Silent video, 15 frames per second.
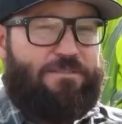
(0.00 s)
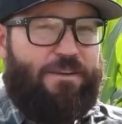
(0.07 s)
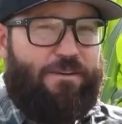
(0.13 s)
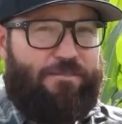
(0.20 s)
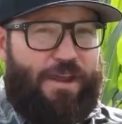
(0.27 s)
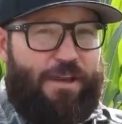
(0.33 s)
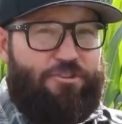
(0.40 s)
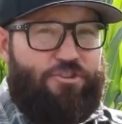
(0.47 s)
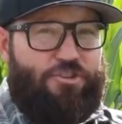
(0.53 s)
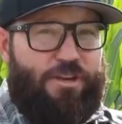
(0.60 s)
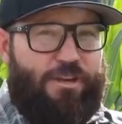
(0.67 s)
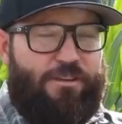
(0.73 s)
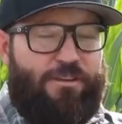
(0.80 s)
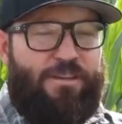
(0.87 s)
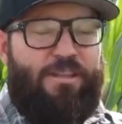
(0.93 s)
of
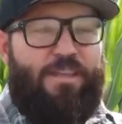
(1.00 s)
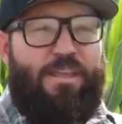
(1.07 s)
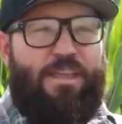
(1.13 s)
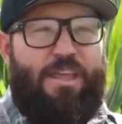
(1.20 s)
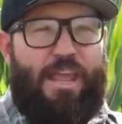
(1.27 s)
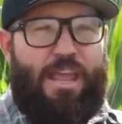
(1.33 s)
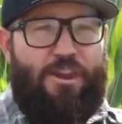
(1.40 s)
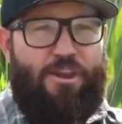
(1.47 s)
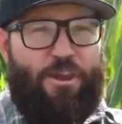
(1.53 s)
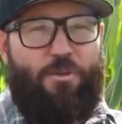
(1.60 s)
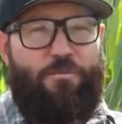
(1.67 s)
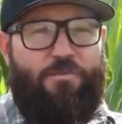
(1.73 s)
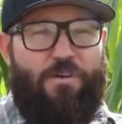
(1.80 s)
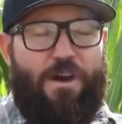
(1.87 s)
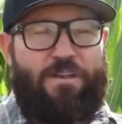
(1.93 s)
nitrogen and no
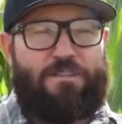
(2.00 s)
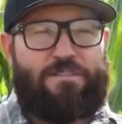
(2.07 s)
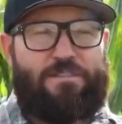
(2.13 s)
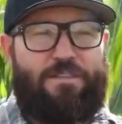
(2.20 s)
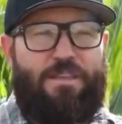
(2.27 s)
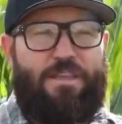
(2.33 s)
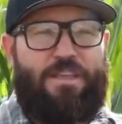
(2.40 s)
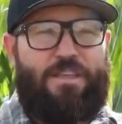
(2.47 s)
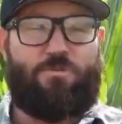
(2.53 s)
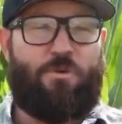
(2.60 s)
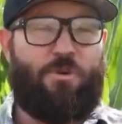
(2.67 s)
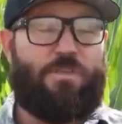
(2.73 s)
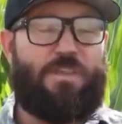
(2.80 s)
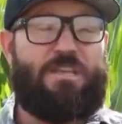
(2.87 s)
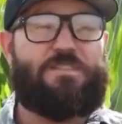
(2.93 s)
phos. So
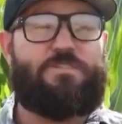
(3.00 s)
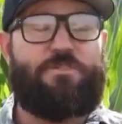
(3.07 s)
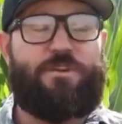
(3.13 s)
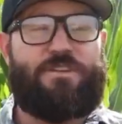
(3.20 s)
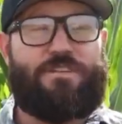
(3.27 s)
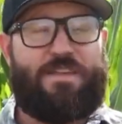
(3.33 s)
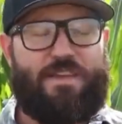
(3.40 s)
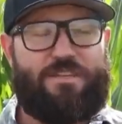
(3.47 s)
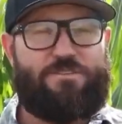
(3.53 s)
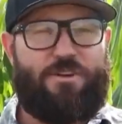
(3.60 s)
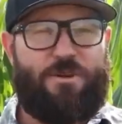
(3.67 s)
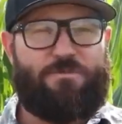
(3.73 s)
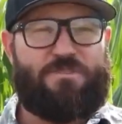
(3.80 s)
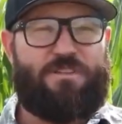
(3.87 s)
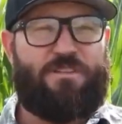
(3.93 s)
on these three test
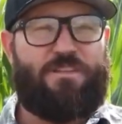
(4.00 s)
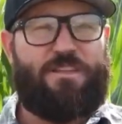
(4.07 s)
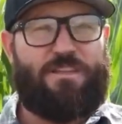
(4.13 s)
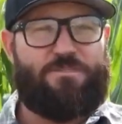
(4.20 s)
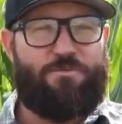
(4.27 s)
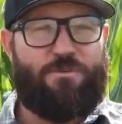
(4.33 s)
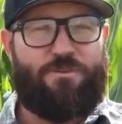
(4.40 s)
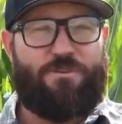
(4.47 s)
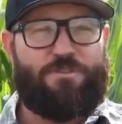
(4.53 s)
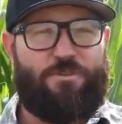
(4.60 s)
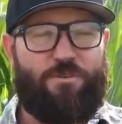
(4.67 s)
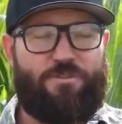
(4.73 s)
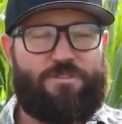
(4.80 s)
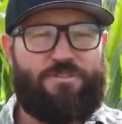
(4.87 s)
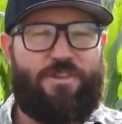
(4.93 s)
strips, these were
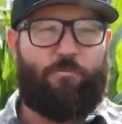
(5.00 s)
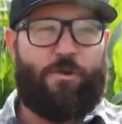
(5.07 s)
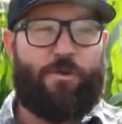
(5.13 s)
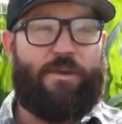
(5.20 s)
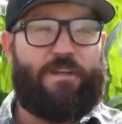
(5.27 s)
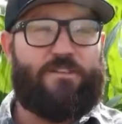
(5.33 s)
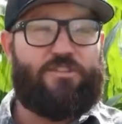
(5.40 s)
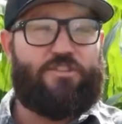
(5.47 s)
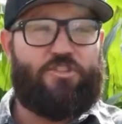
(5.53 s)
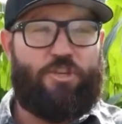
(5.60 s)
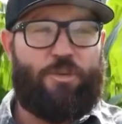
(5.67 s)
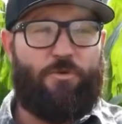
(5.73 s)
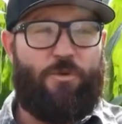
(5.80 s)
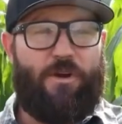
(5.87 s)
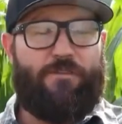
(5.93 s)
results. We raised
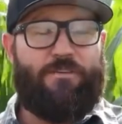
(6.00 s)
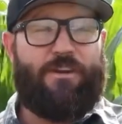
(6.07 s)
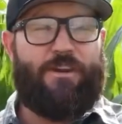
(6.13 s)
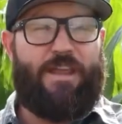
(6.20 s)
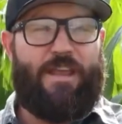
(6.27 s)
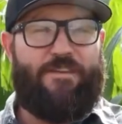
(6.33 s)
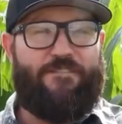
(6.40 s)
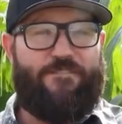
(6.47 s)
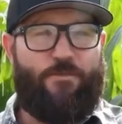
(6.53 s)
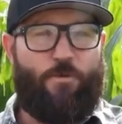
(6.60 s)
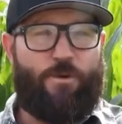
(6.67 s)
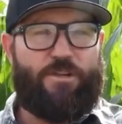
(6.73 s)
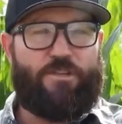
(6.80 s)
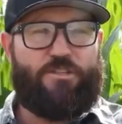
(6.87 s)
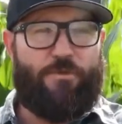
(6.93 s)

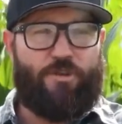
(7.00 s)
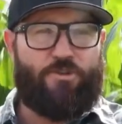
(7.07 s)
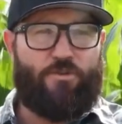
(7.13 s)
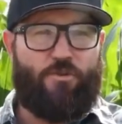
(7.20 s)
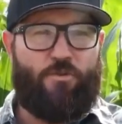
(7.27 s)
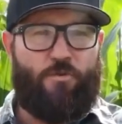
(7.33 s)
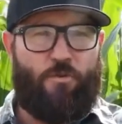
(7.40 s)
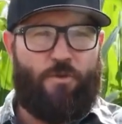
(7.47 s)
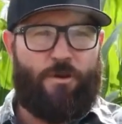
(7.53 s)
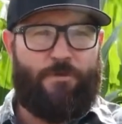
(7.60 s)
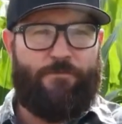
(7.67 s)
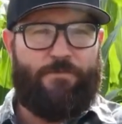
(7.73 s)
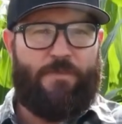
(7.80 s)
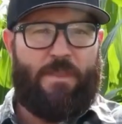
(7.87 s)
240 bushel corn.